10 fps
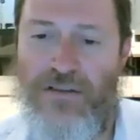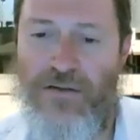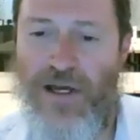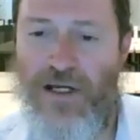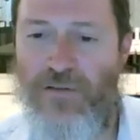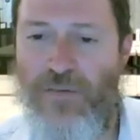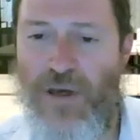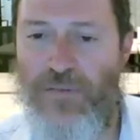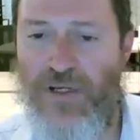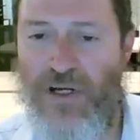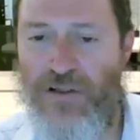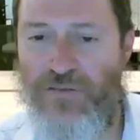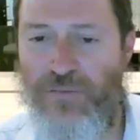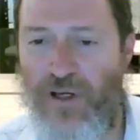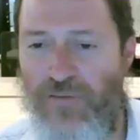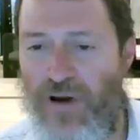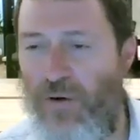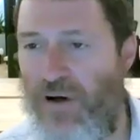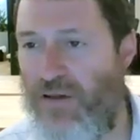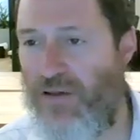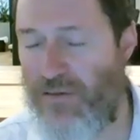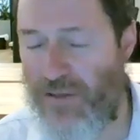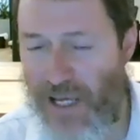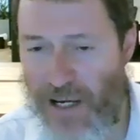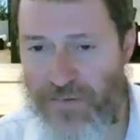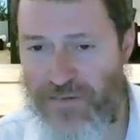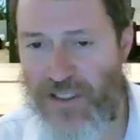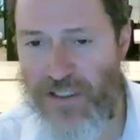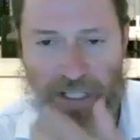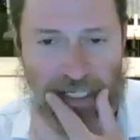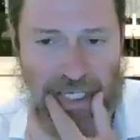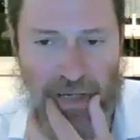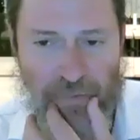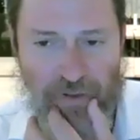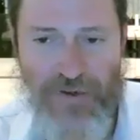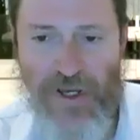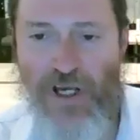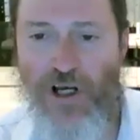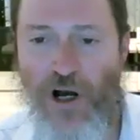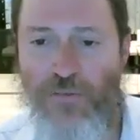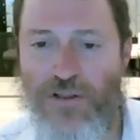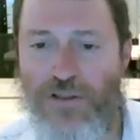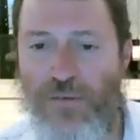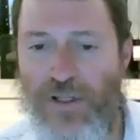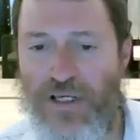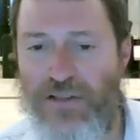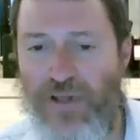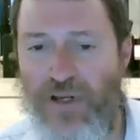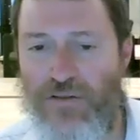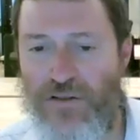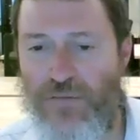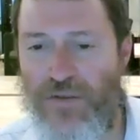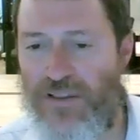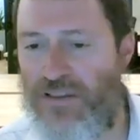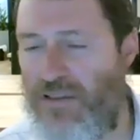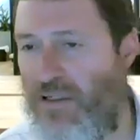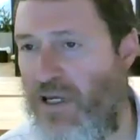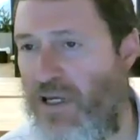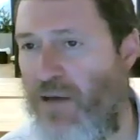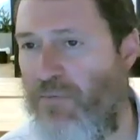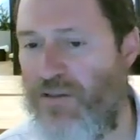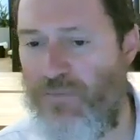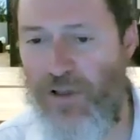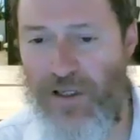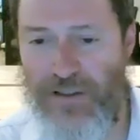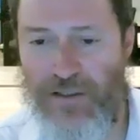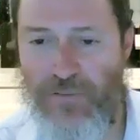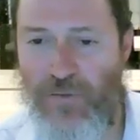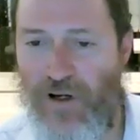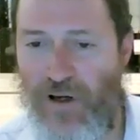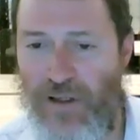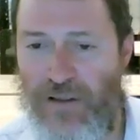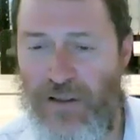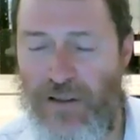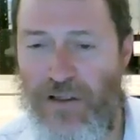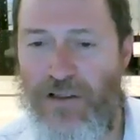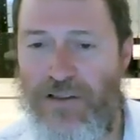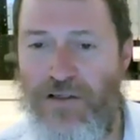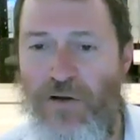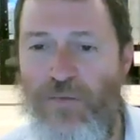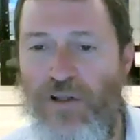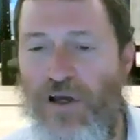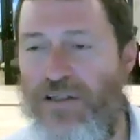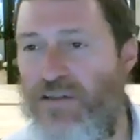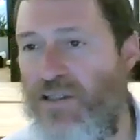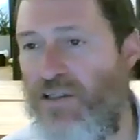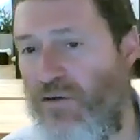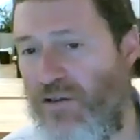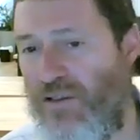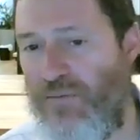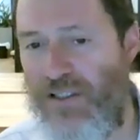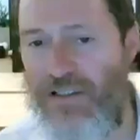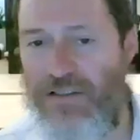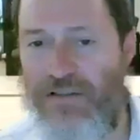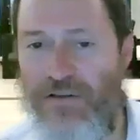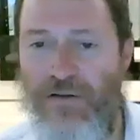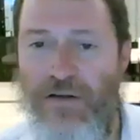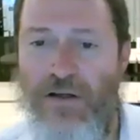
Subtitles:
So one of the captives said to the next captive, this camel is blind in one eye. So they told him like this.